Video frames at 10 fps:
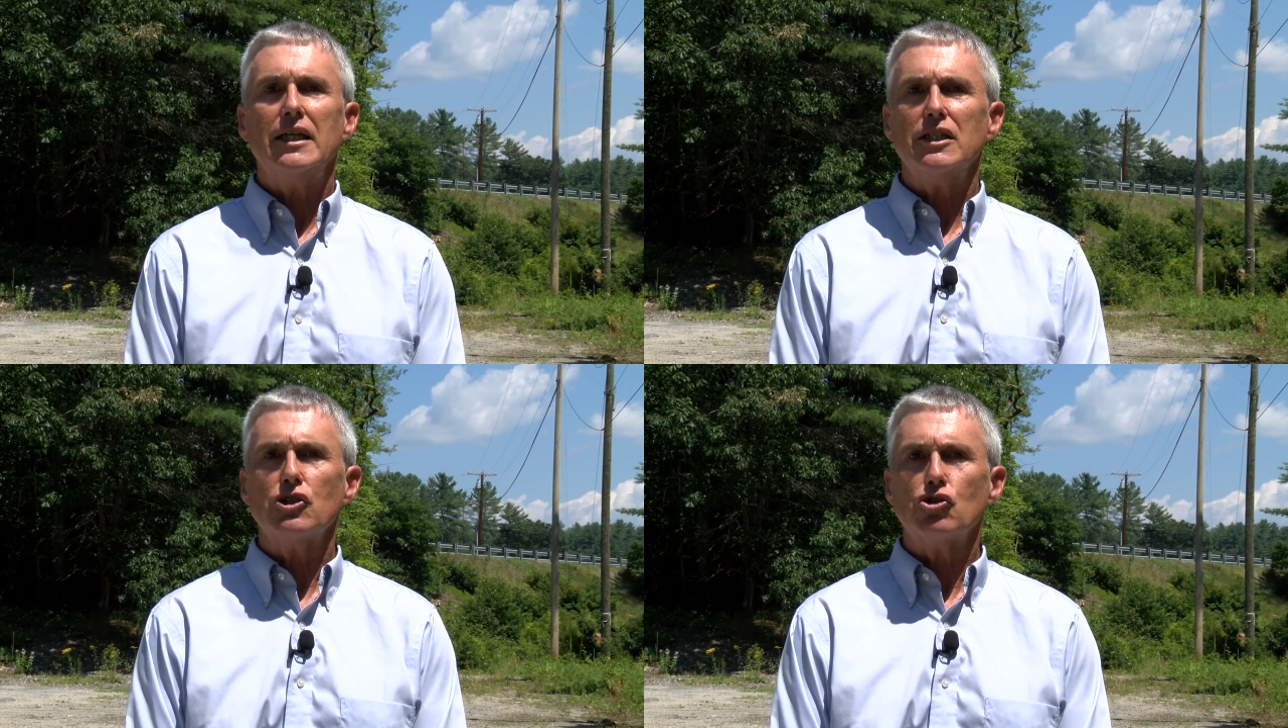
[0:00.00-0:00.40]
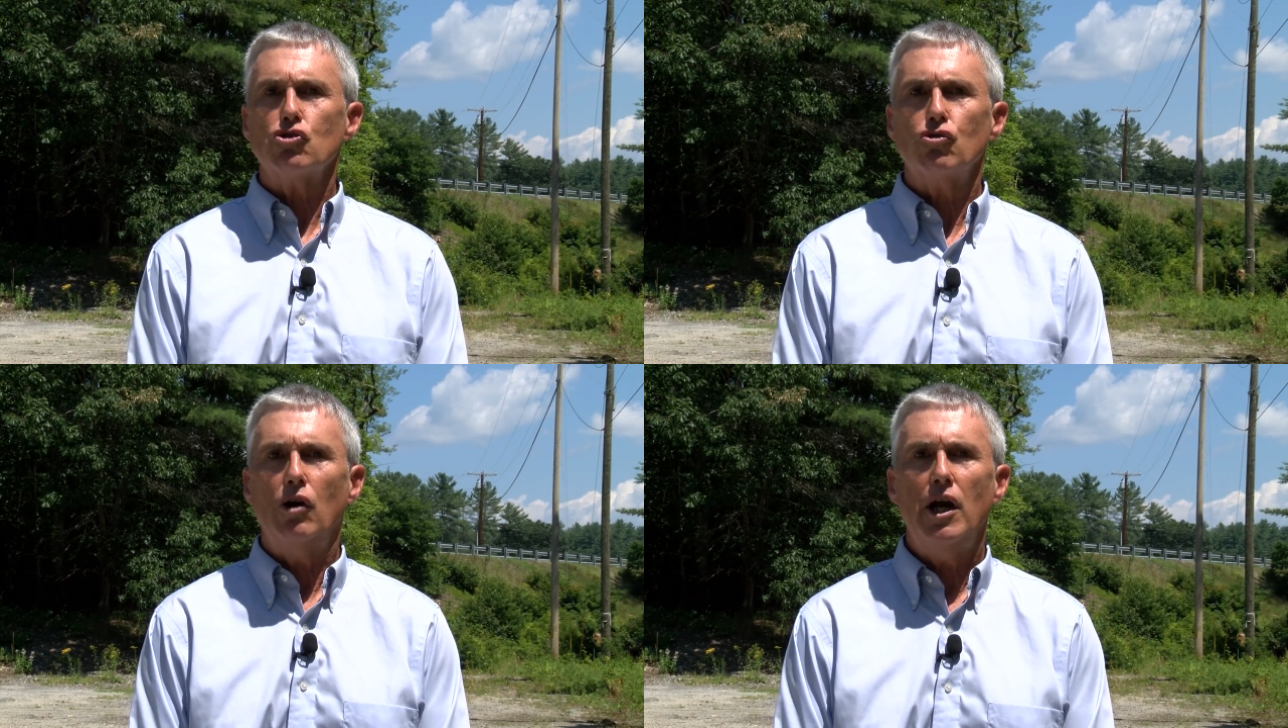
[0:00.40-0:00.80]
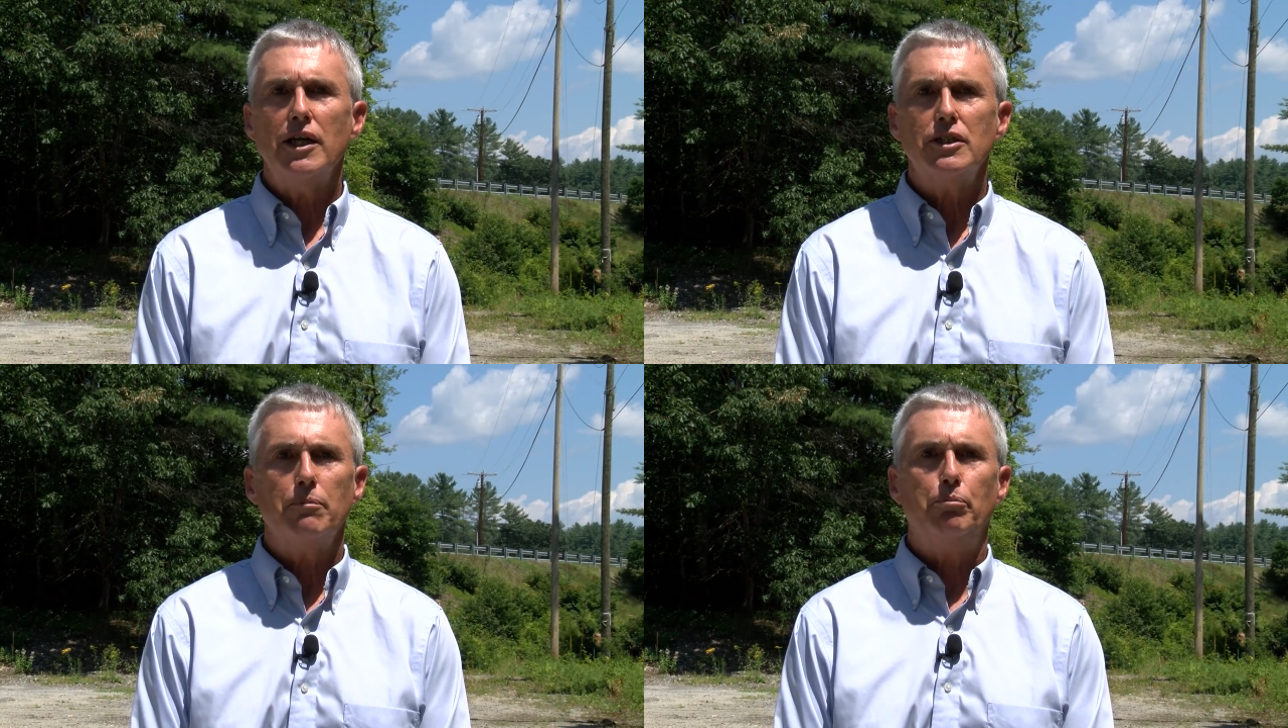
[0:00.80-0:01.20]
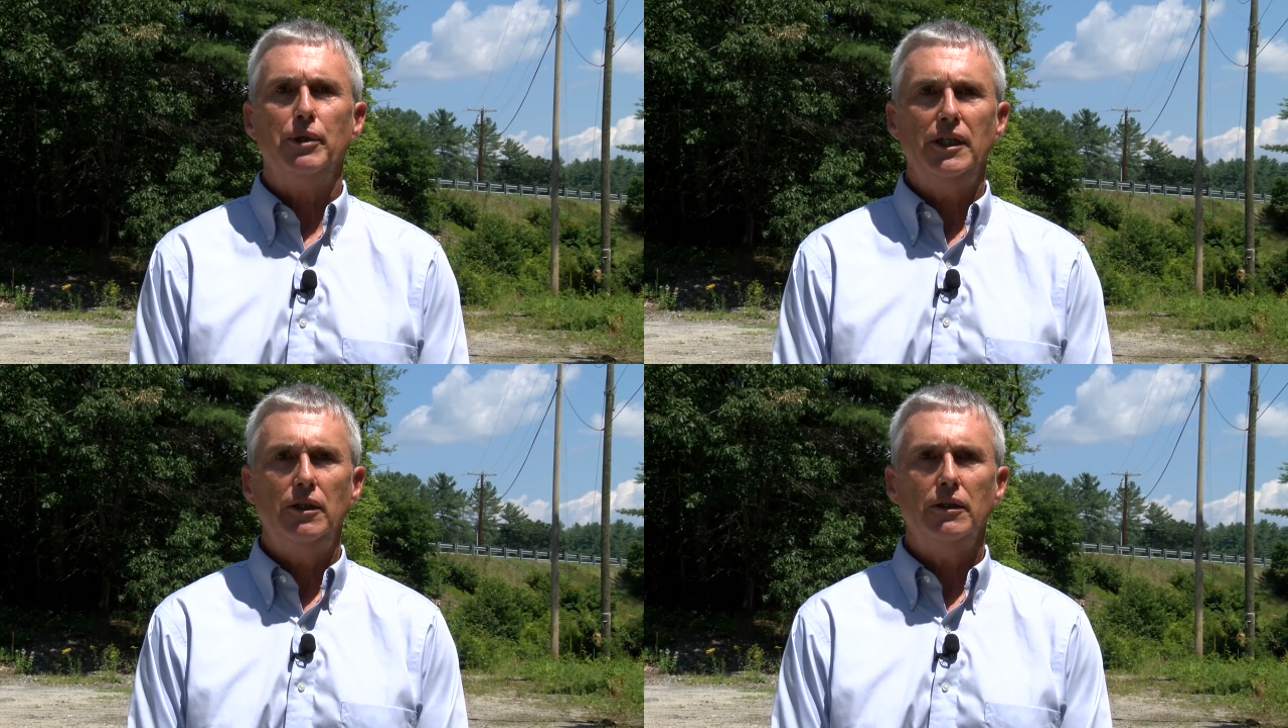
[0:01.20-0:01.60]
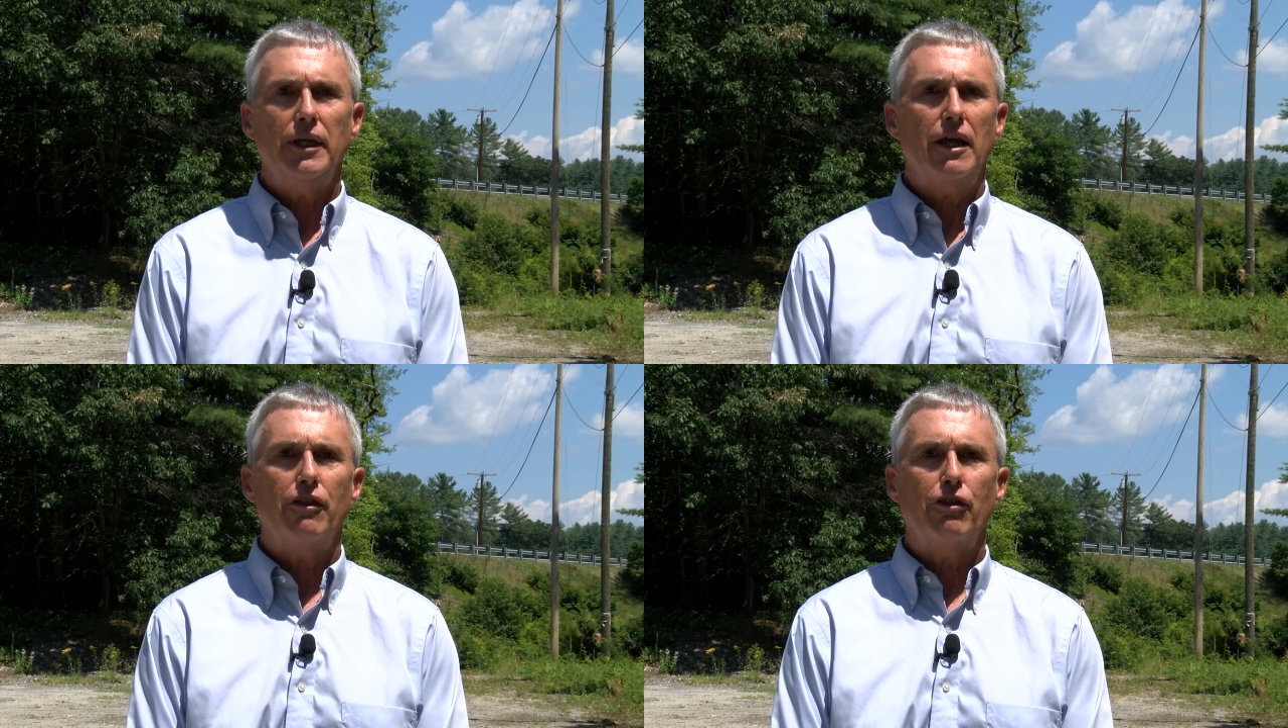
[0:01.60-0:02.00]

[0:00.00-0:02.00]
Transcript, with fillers: is trying to build a